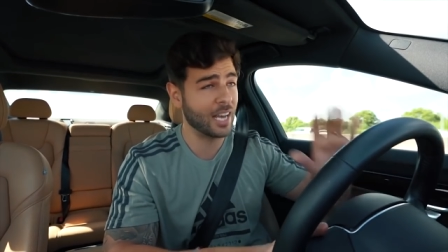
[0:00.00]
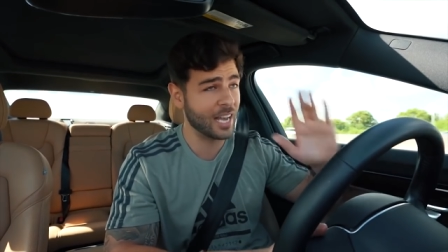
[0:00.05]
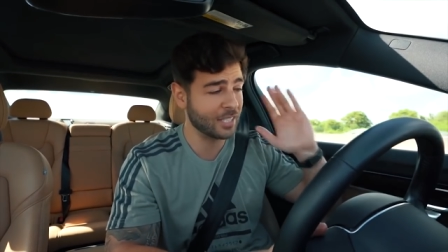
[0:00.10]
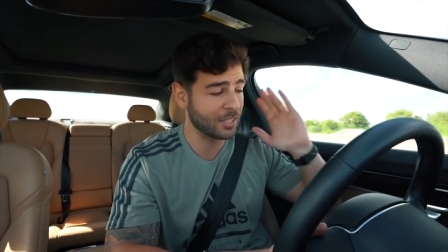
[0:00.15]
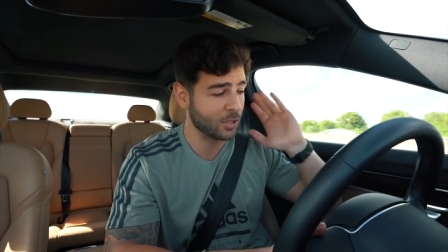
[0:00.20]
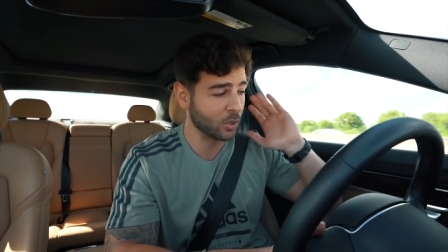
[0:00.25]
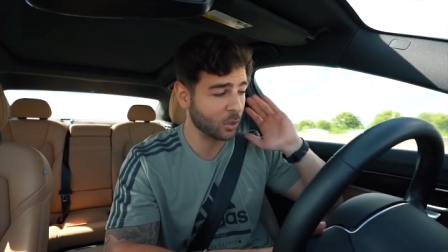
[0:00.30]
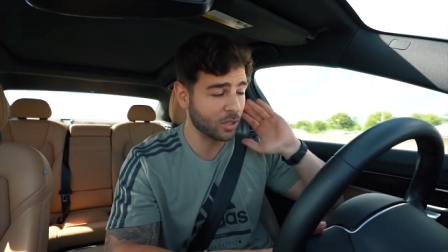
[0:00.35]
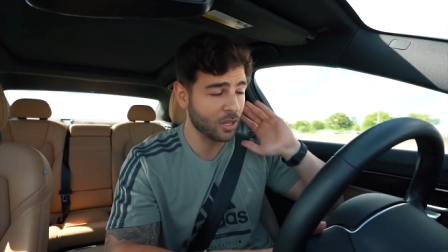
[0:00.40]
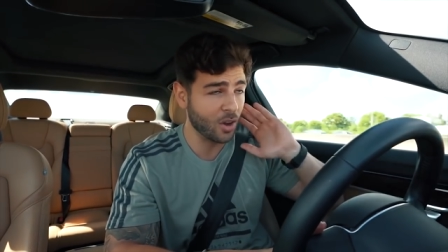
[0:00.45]
I
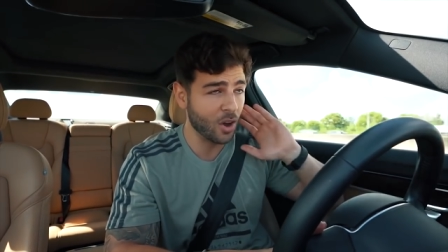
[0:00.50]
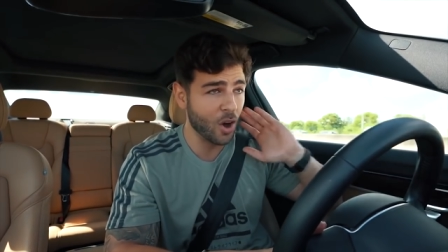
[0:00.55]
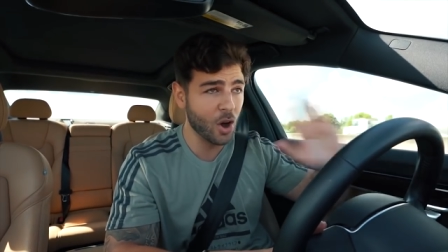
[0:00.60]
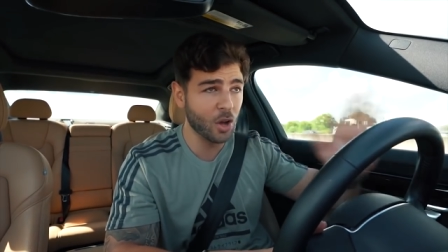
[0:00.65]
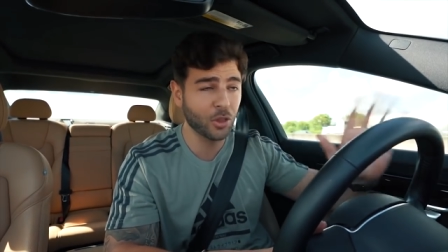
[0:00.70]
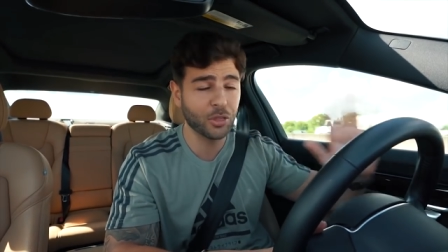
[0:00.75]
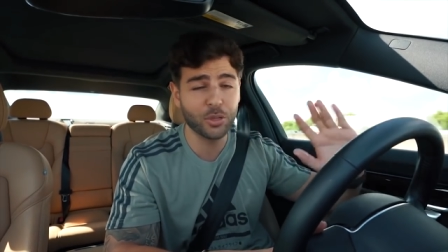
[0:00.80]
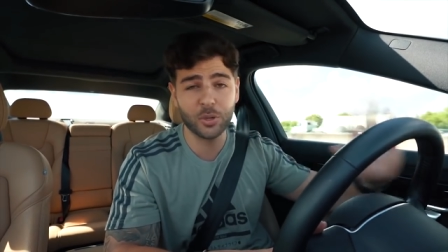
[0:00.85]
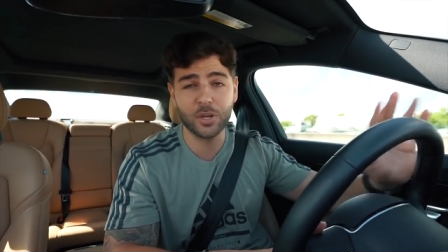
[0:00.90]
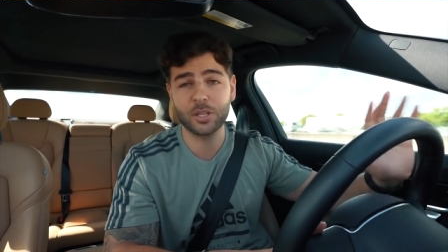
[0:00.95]
had sold
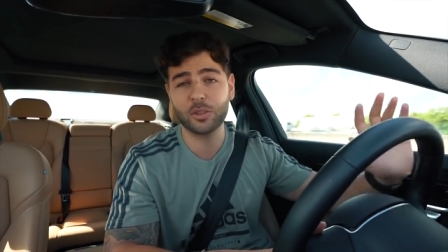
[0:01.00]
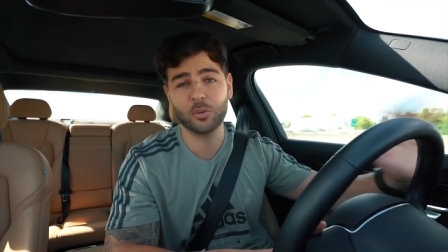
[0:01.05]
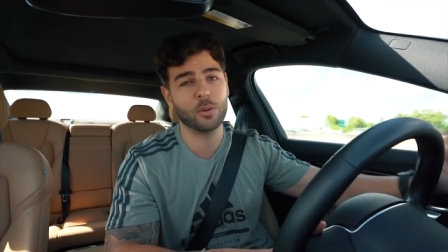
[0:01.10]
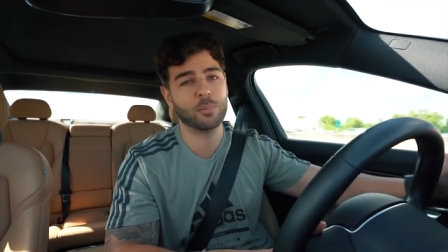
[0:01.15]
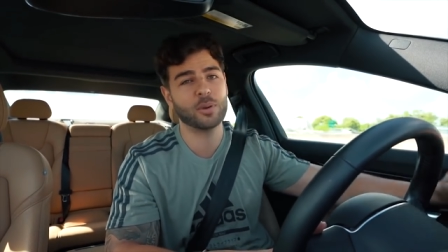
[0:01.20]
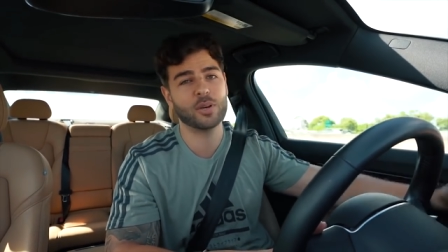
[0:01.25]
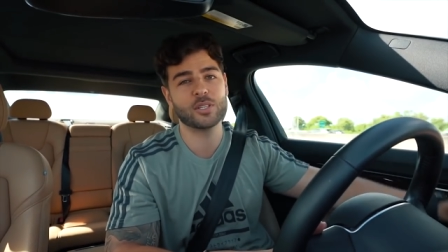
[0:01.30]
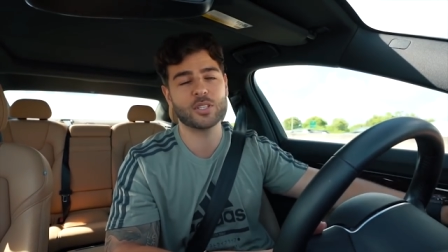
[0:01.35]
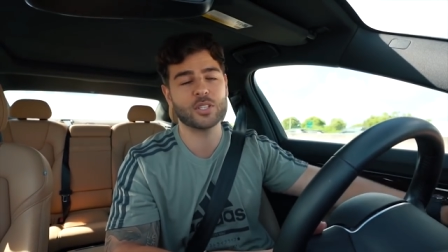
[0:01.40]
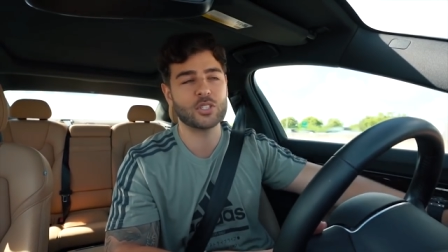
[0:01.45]
all
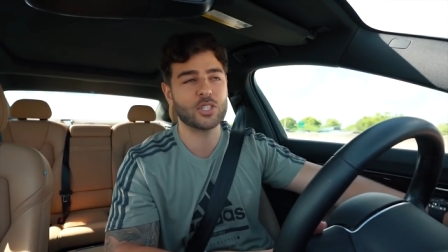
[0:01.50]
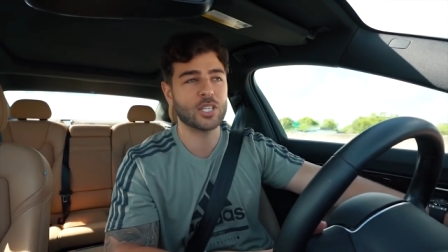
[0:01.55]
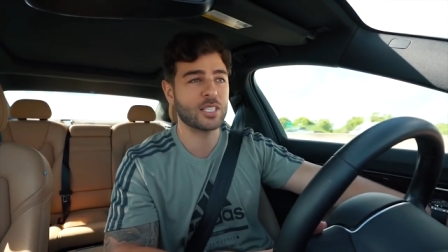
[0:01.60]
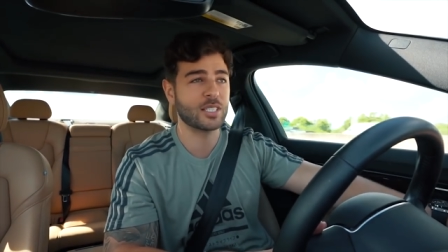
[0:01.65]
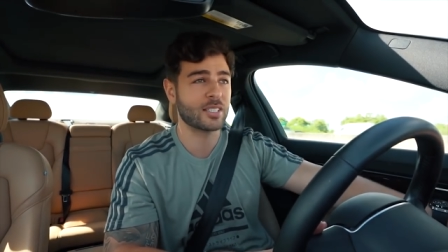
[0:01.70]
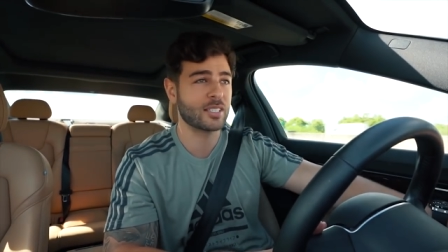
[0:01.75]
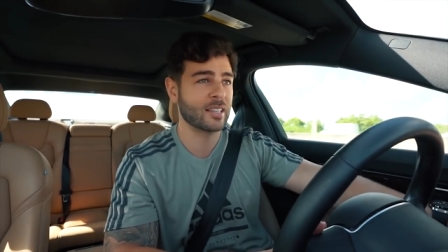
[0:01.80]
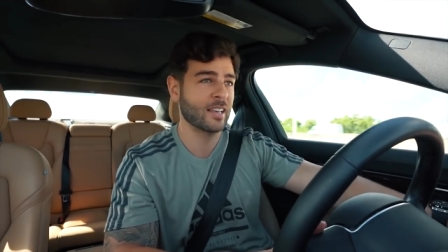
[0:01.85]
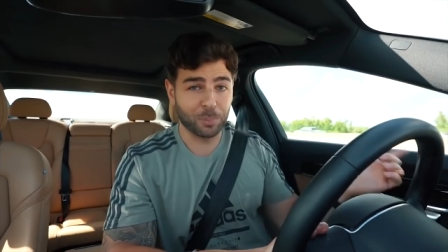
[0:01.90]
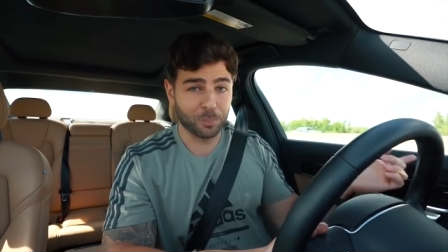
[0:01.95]
thirty-three pairs of
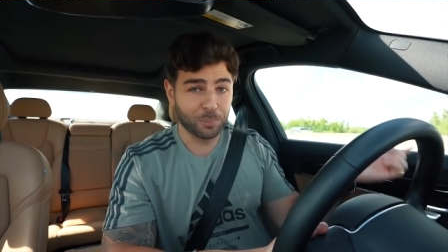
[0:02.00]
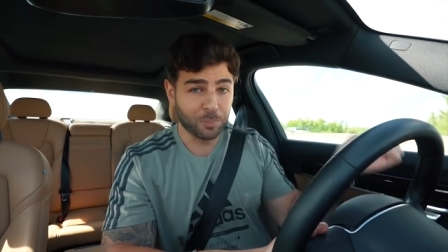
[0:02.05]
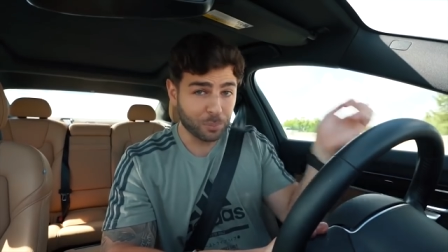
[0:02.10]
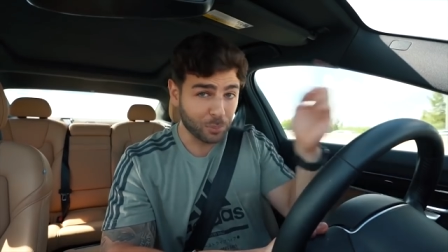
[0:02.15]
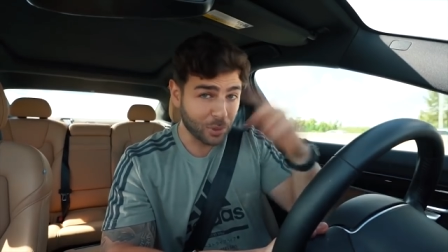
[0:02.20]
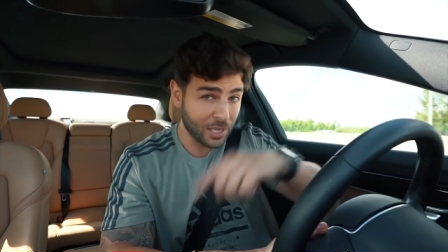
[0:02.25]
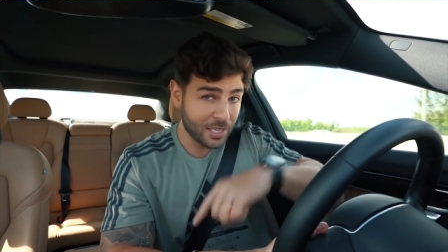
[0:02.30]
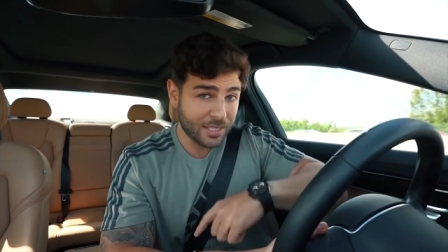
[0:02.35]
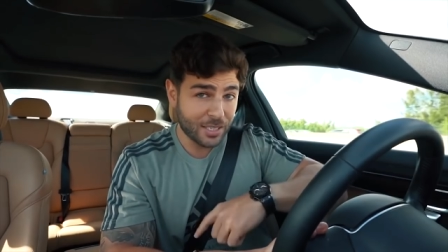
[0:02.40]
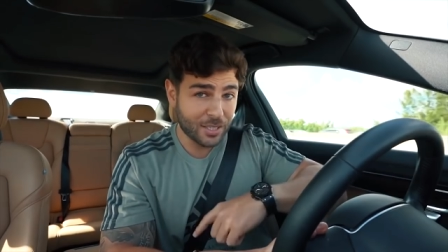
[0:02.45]
jeans.
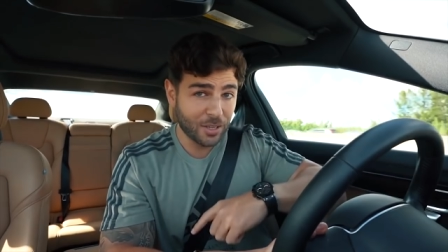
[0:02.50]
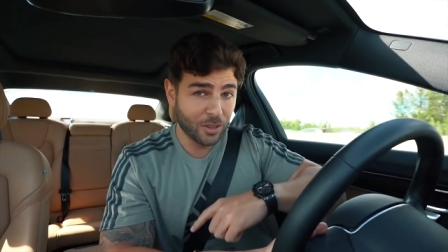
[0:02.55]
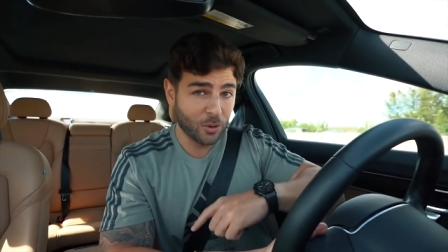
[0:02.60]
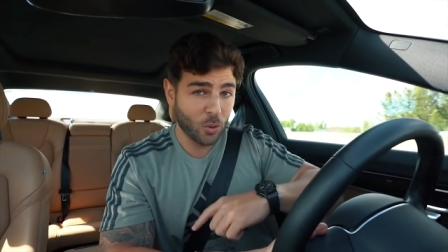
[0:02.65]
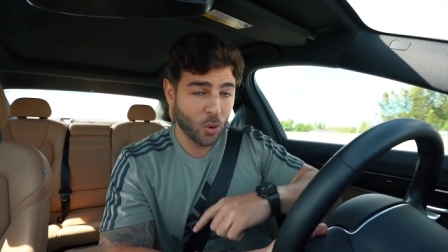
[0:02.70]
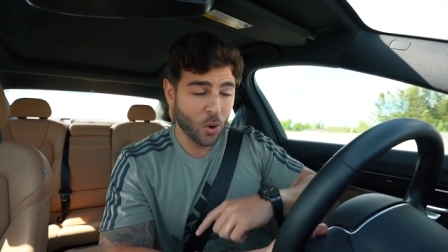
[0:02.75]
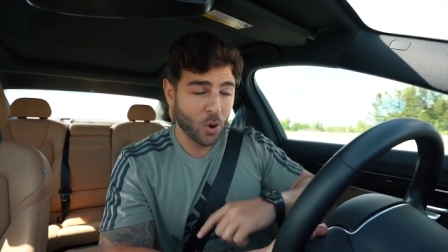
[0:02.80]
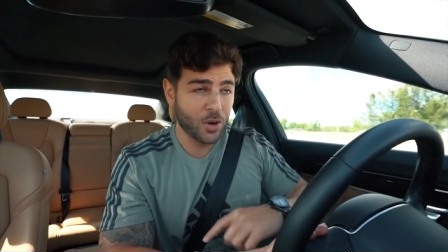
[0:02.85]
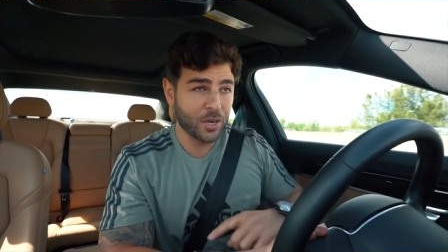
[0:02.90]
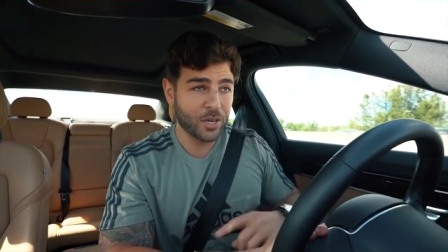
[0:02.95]
Placed
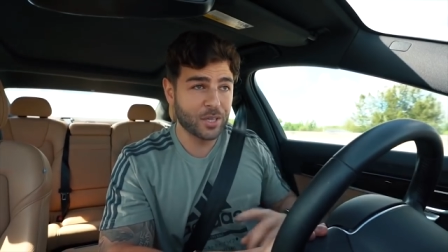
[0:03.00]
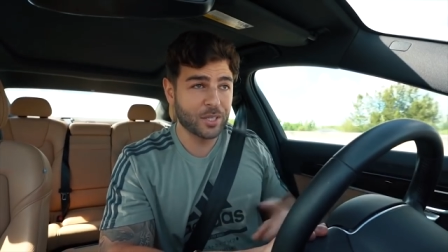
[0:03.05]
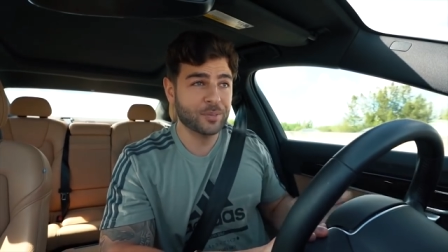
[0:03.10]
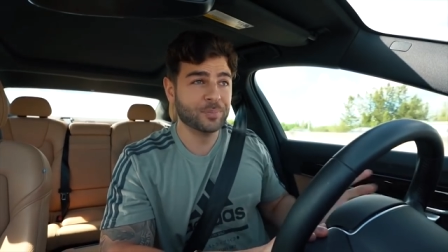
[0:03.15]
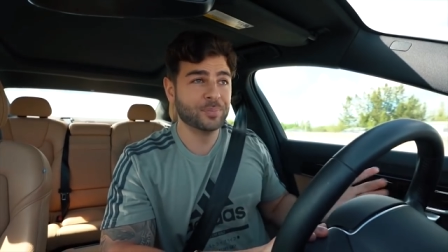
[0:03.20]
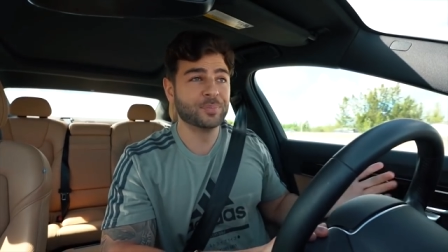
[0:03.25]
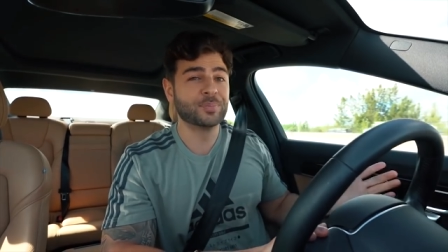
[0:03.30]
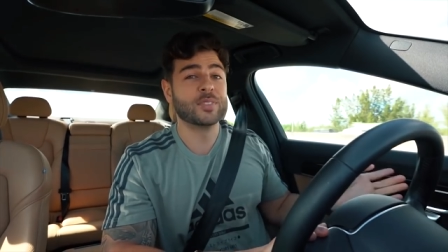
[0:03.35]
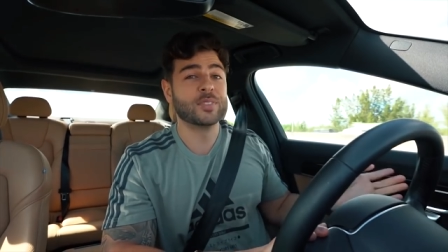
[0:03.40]
another order,